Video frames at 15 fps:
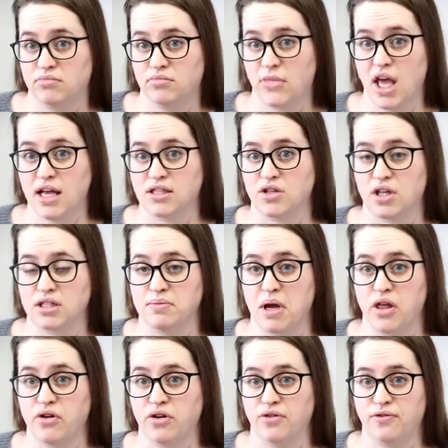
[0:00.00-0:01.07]
yeah, so that's my
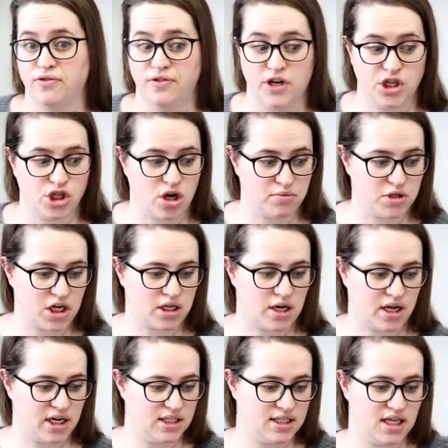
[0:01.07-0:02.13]
other finished object.
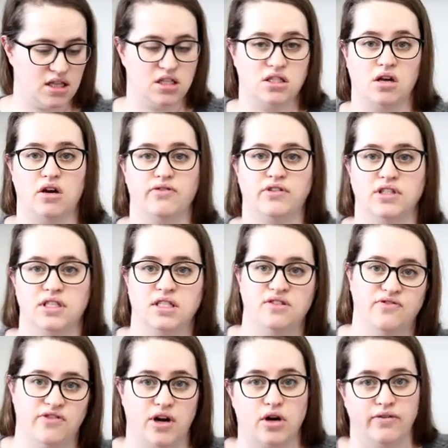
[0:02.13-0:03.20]
I'm gonna take this off because it's
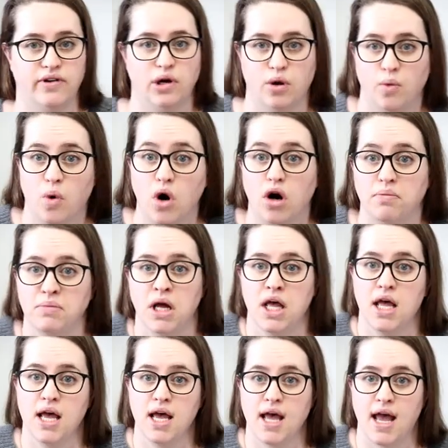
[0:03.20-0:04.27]
very, very warm.
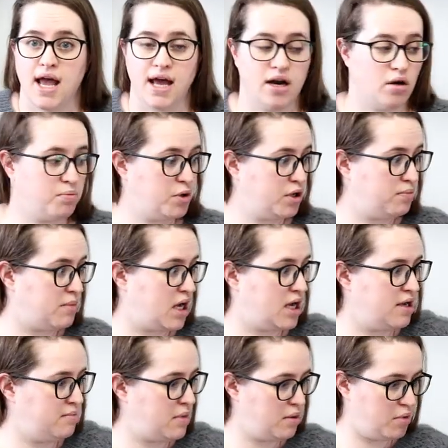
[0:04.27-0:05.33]
And I'll put
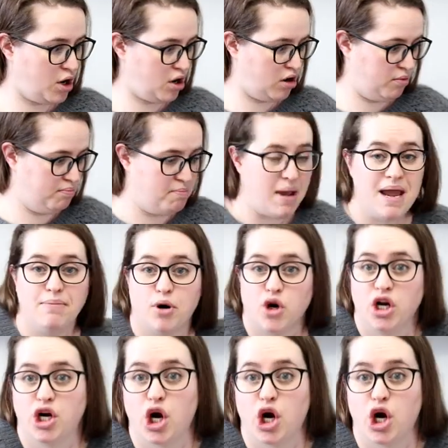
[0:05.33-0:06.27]
my Mayberry